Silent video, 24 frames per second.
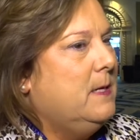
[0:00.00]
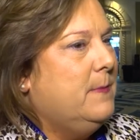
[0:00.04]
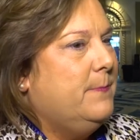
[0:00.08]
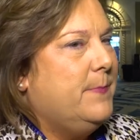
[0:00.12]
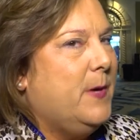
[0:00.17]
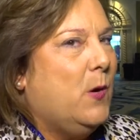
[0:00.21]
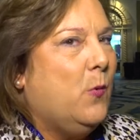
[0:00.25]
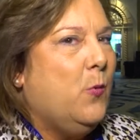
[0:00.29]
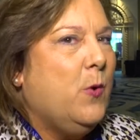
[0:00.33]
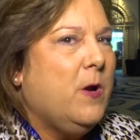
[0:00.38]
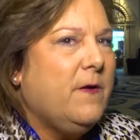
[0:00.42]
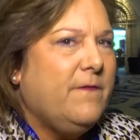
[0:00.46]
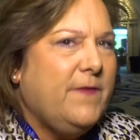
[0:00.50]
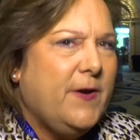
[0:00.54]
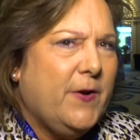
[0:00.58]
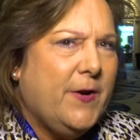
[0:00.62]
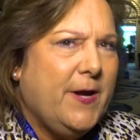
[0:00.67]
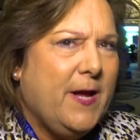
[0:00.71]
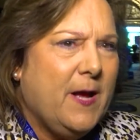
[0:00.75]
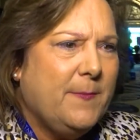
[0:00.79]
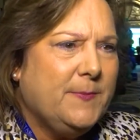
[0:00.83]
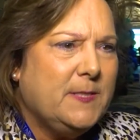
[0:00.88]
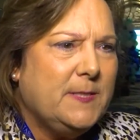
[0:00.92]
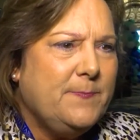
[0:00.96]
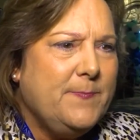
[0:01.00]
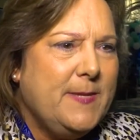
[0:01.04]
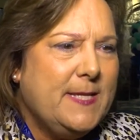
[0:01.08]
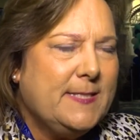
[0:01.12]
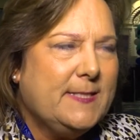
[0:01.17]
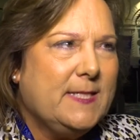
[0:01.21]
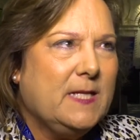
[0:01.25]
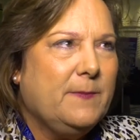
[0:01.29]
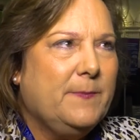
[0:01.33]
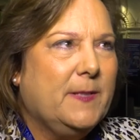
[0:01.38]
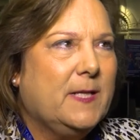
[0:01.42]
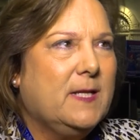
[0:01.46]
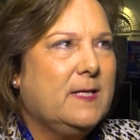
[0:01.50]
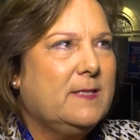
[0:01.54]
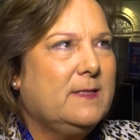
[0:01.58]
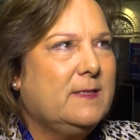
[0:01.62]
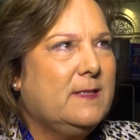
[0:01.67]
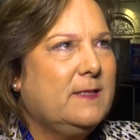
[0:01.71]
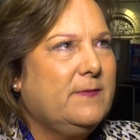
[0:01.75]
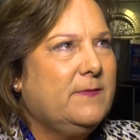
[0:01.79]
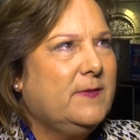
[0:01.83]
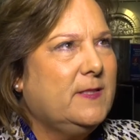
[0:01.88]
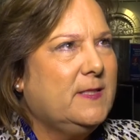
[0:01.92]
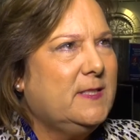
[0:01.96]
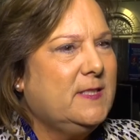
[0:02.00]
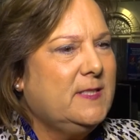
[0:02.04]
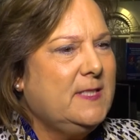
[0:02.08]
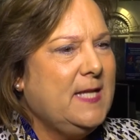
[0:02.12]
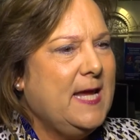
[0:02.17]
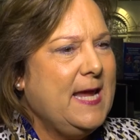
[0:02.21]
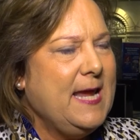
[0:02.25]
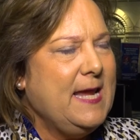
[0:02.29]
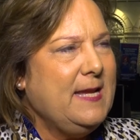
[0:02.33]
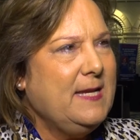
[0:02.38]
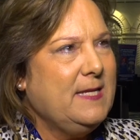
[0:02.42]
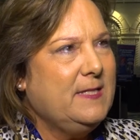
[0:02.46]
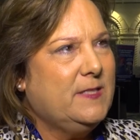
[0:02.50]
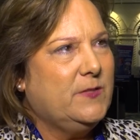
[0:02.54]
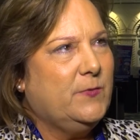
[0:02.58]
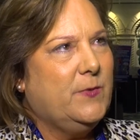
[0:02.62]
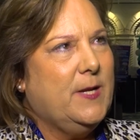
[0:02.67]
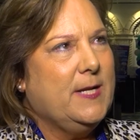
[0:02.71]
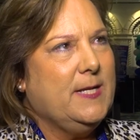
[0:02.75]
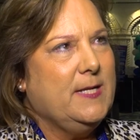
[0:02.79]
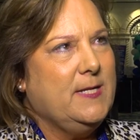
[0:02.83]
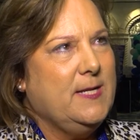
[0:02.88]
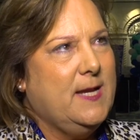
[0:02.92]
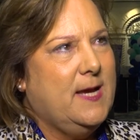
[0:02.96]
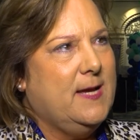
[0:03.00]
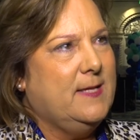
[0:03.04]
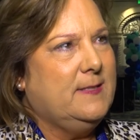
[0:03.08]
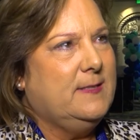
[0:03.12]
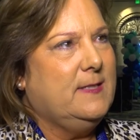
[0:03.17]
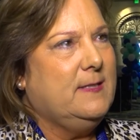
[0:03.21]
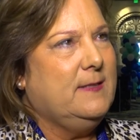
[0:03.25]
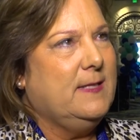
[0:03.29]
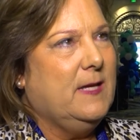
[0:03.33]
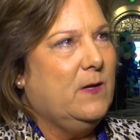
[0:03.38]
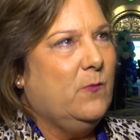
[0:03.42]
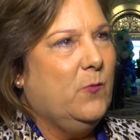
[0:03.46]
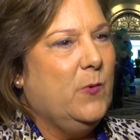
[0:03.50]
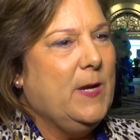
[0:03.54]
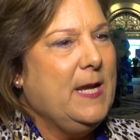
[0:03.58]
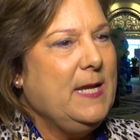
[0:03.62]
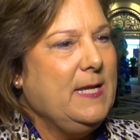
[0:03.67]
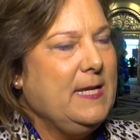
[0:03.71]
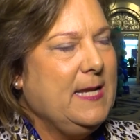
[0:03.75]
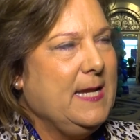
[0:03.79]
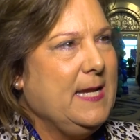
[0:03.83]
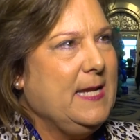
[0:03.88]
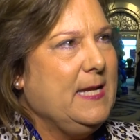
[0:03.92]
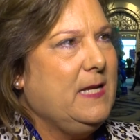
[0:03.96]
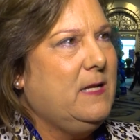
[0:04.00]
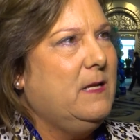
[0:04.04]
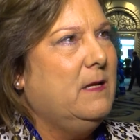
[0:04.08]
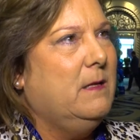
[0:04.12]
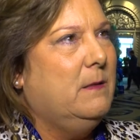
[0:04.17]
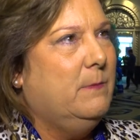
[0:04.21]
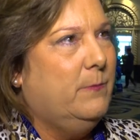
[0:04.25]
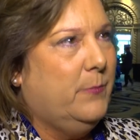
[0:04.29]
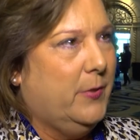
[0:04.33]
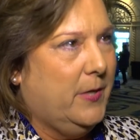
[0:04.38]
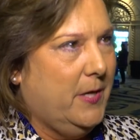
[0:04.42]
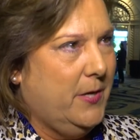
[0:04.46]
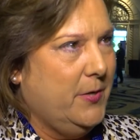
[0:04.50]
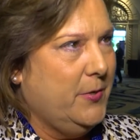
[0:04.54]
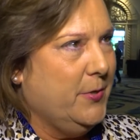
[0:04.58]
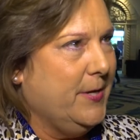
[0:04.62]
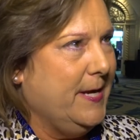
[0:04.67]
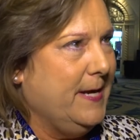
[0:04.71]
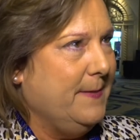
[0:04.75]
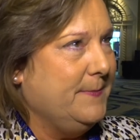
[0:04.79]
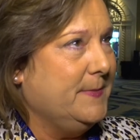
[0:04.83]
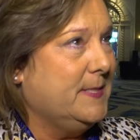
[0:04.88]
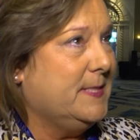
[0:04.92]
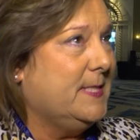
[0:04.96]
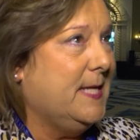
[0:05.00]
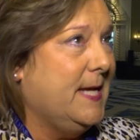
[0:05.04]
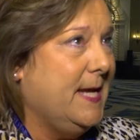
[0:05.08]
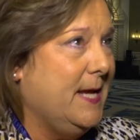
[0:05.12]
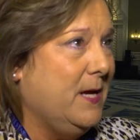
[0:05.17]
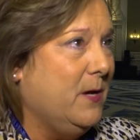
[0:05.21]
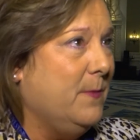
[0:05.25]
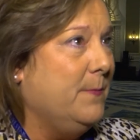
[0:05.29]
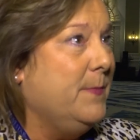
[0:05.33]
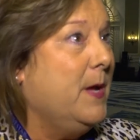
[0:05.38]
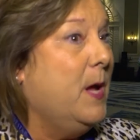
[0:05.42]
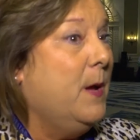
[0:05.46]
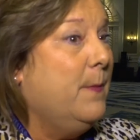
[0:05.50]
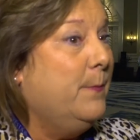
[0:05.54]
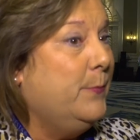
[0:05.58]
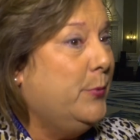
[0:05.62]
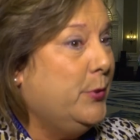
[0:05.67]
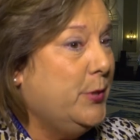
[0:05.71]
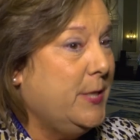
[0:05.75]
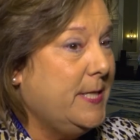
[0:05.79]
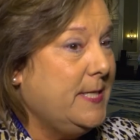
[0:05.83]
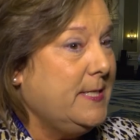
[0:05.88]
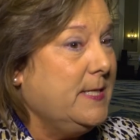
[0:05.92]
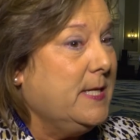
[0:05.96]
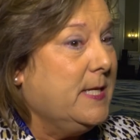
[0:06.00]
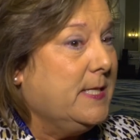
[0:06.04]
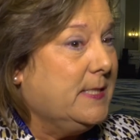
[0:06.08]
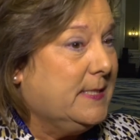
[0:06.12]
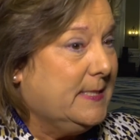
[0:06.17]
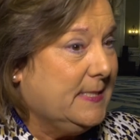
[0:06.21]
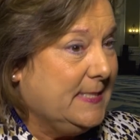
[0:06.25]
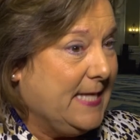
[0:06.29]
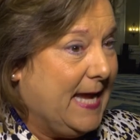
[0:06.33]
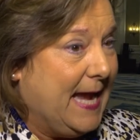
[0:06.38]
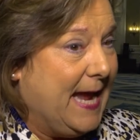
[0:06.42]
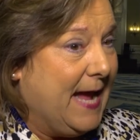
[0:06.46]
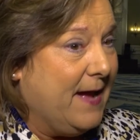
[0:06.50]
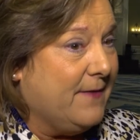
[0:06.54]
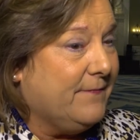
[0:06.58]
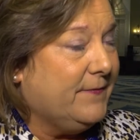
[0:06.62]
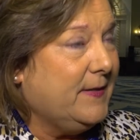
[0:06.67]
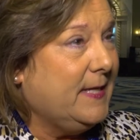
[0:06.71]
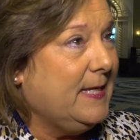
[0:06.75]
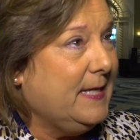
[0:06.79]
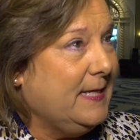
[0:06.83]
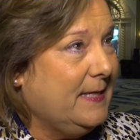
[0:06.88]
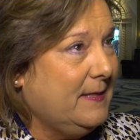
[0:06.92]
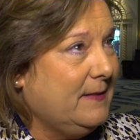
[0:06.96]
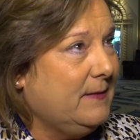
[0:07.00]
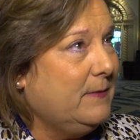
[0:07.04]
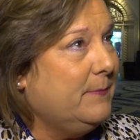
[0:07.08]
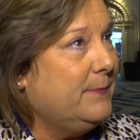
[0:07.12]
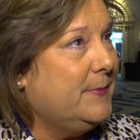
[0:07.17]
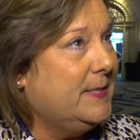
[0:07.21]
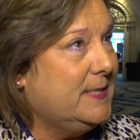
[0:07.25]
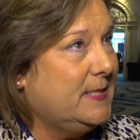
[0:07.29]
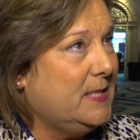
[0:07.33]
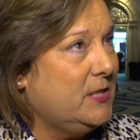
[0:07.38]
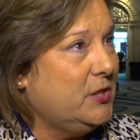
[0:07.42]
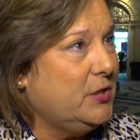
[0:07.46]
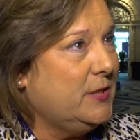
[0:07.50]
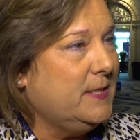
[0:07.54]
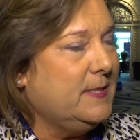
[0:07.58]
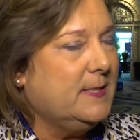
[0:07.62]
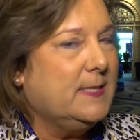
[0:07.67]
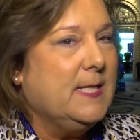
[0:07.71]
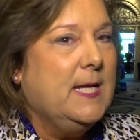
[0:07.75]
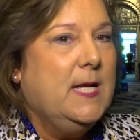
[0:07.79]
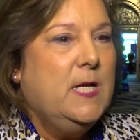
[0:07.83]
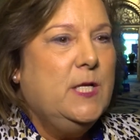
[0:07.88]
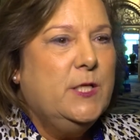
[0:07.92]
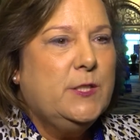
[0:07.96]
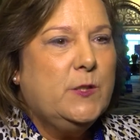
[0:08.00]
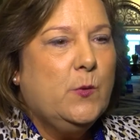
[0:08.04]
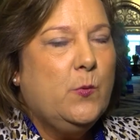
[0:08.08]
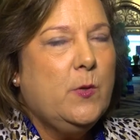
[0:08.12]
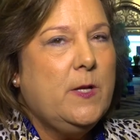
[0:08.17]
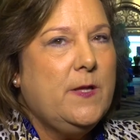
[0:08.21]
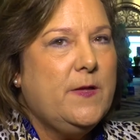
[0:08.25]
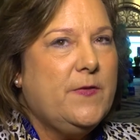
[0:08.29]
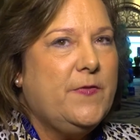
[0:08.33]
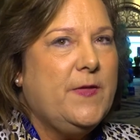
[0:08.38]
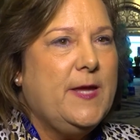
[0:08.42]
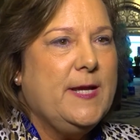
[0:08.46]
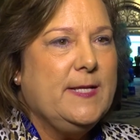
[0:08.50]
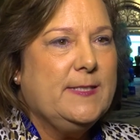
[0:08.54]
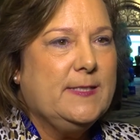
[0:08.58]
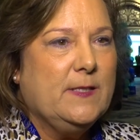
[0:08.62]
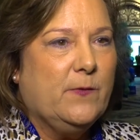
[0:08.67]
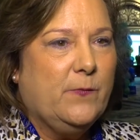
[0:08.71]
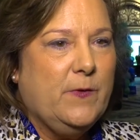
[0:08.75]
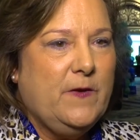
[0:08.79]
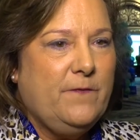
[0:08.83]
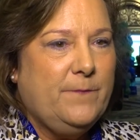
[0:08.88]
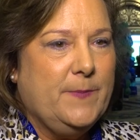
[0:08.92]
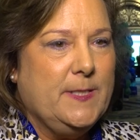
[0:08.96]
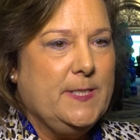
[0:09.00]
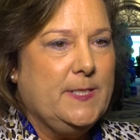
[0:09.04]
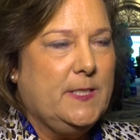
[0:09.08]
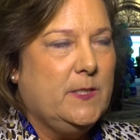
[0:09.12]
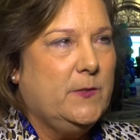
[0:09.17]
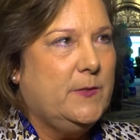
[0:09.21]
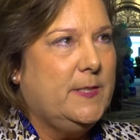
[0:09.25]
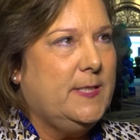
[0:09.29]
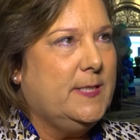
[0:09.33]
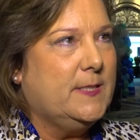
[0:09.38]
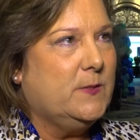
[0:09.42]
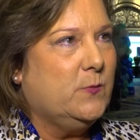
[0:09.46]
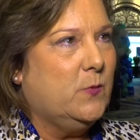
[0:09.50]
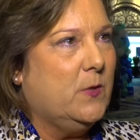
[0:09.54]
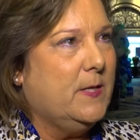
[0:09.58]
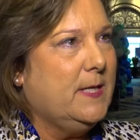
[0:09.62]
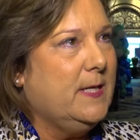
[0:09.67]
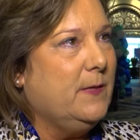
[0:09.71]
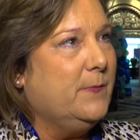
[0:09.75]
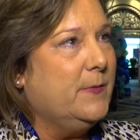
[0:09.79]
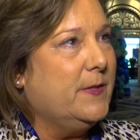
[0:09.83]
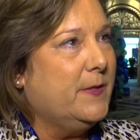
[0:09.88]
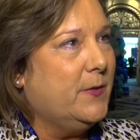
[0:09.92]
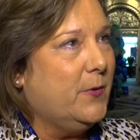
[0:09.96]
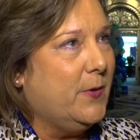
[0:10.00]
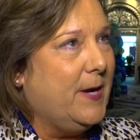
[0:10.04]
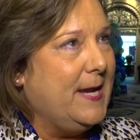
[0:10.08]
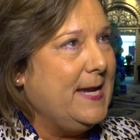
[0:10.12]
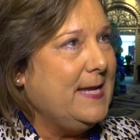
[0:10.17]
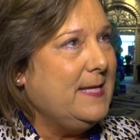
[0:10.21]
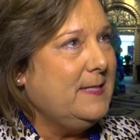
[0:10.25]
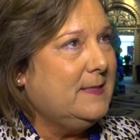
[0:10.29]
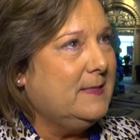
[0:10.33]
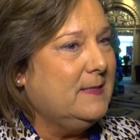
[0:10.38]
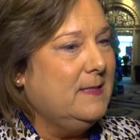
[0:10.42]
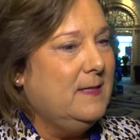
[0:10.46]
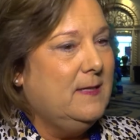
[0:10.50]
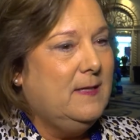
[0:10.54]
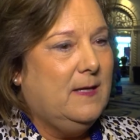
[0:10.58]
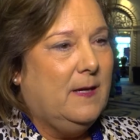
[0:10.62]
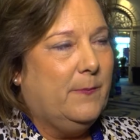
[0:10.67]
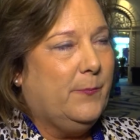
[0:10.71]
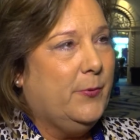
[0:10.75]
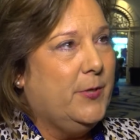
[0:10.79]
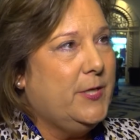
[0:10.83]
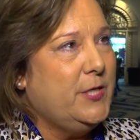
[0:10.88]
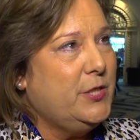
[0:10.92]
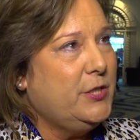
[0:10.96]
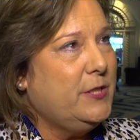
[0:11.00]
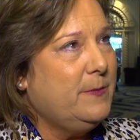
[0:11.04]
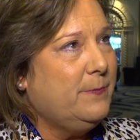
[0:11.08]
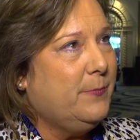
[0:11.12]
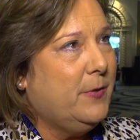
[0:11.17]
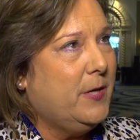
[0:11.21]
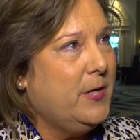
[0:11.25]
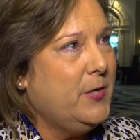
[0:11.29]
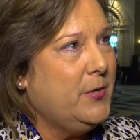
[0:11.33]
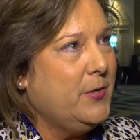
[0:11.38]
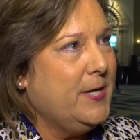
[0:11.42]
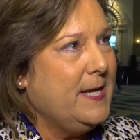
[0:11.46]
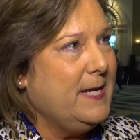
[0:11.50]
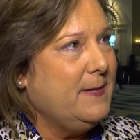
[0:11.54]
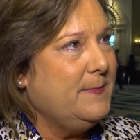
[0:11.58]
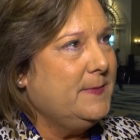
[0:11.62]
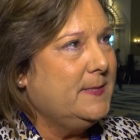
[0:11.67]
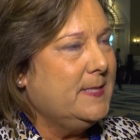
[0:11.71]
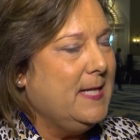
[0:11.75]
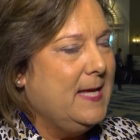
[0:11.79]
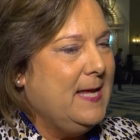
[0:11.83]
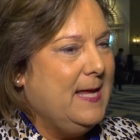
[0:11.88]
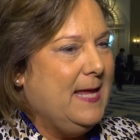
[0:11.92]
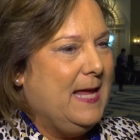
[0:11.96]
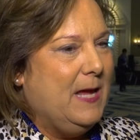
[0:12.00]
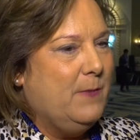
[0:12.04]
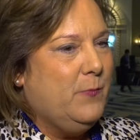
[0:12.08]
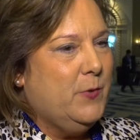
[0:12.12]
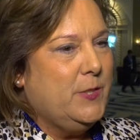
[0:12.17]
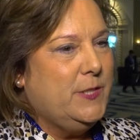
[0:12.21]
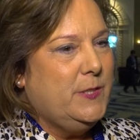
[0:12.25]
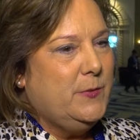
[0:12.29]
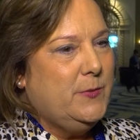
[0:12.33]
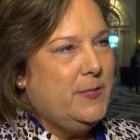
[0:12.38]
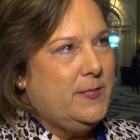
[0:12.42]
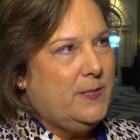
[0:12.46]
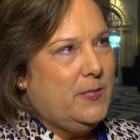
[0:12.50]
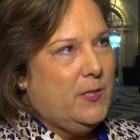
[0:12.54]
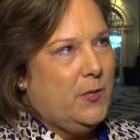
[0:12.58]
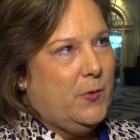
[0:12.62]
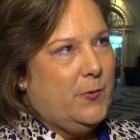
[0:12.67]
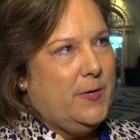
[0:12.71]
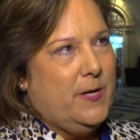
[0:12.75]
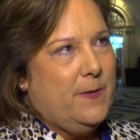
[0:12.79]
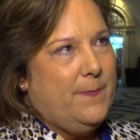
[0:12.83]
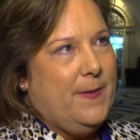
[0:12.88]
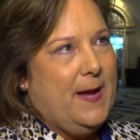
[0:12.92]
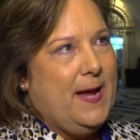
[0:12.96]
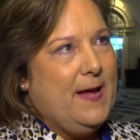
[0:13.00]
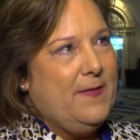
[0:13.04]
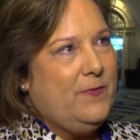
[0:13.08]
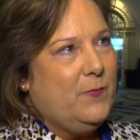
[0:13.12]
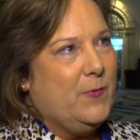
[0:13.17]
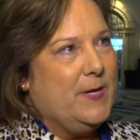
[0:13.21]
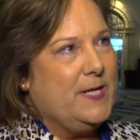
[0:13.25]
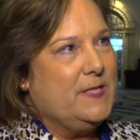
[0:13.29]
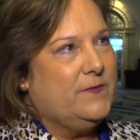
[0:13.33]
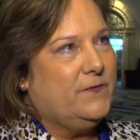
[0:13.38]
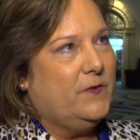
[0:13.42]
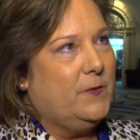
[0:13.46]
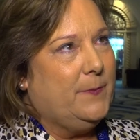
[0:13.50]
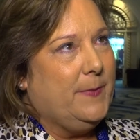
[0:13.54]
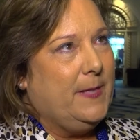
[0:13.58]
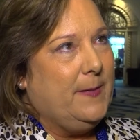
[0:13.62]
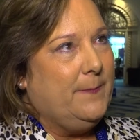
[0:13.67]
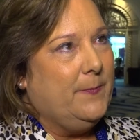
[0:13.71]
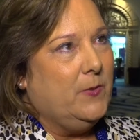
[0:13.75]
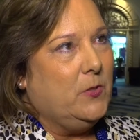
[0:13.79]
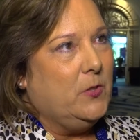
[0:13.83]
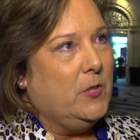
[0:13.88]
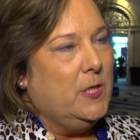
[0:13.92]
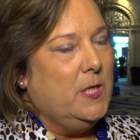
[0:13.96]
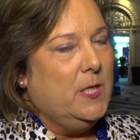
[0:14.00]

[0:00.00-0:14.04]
But we're very optimistic because the state is recognizing that we need programs to help put staff in positions. So one of the things that we've been doing is working with grants, apprenticeship programs, and we're doing career pathways for people.